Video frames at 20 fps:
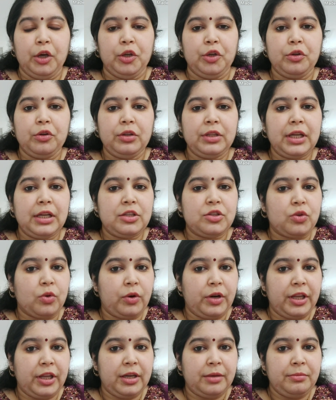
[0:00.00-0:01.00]
You know that
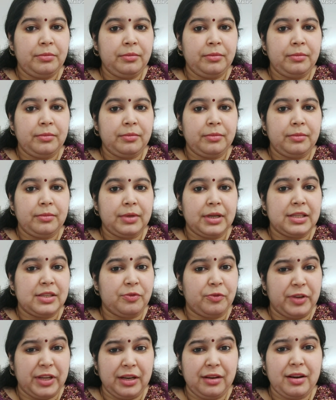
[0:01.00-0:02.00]
sodium is a
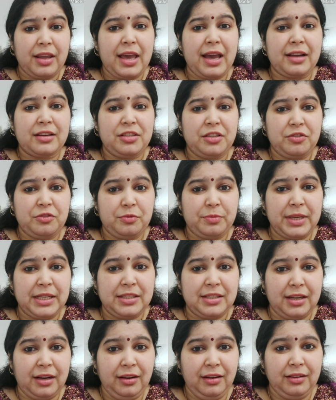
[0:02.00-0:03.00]
very reactive
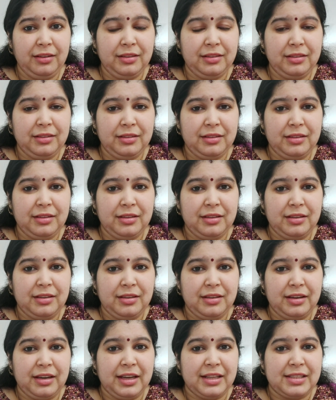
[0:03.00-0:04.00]
metal.
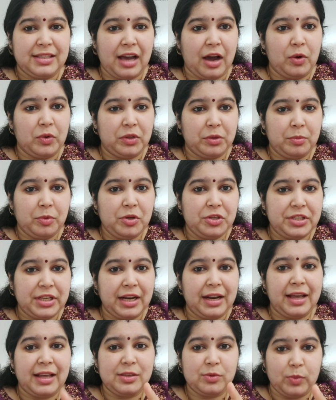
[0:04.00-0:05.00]
Its outermost
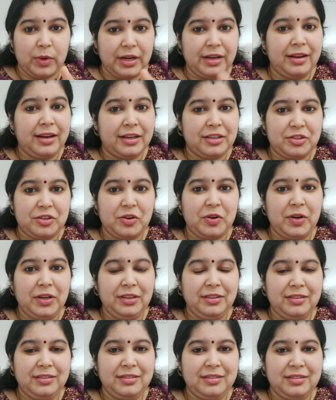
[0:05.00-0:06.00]
shell has one
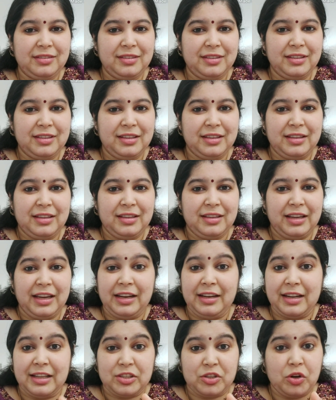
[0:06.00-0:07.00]
electron.
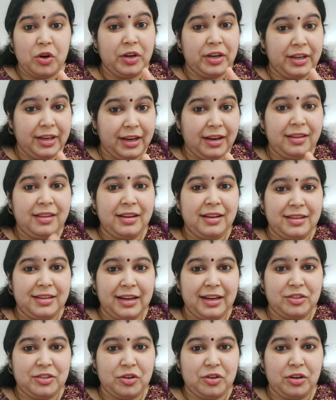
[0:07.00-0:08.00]
It does not need that
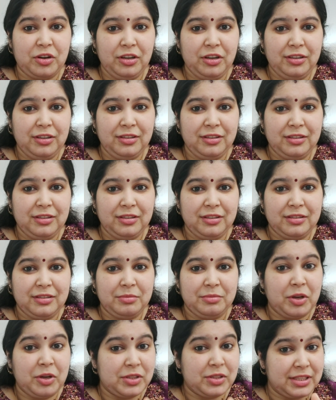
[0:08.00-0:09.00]
electron
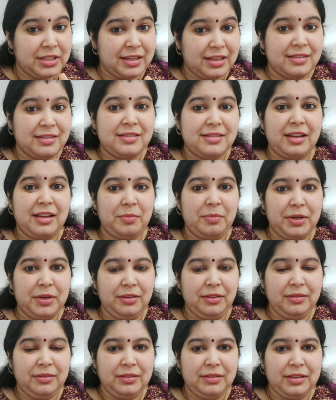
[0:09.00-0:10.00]
because it's
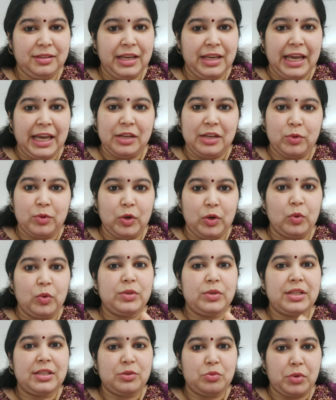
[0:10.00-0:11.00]
unstable. It will
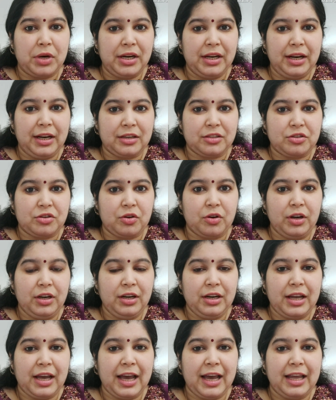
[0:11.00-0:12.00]
lose its one
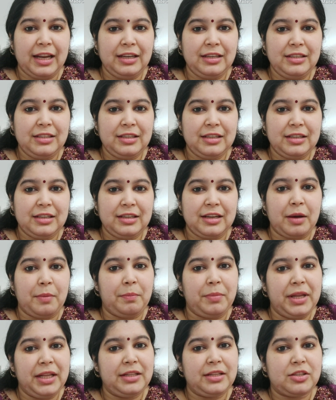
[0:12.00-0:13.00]
electron and
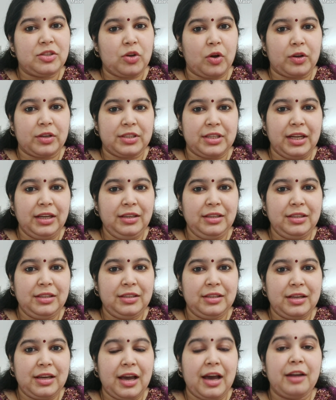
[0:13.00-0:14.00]
complete its octet
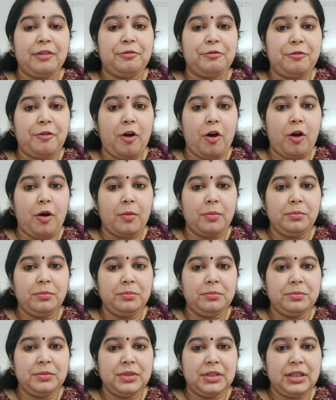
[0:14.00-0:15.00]
and
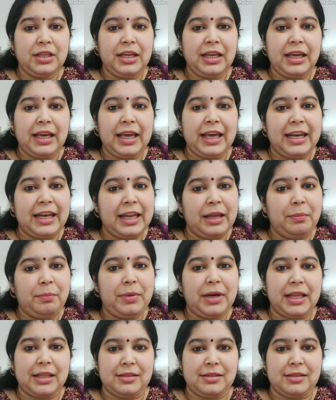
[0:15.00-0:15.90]
form Na+.